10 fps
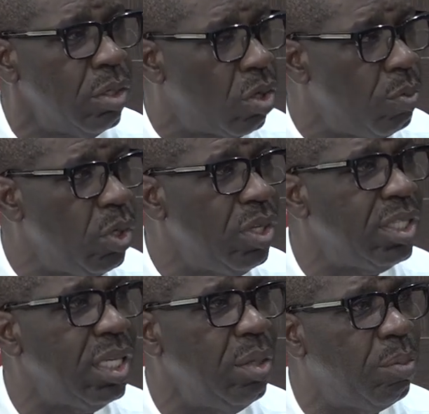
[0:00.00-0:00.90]

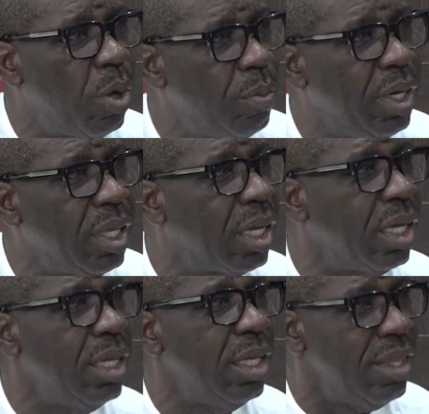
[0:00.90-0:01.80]
community, public,
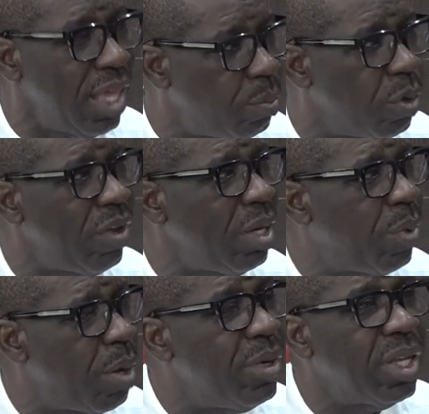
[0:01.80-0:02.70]
that provide
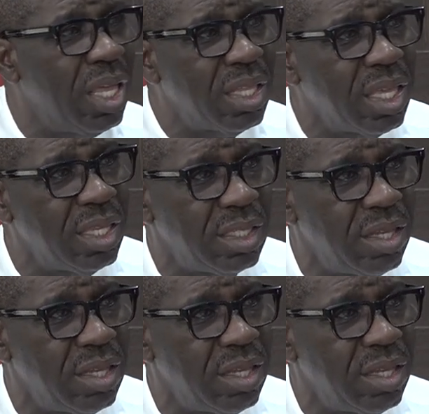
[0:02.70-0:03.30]
primary health care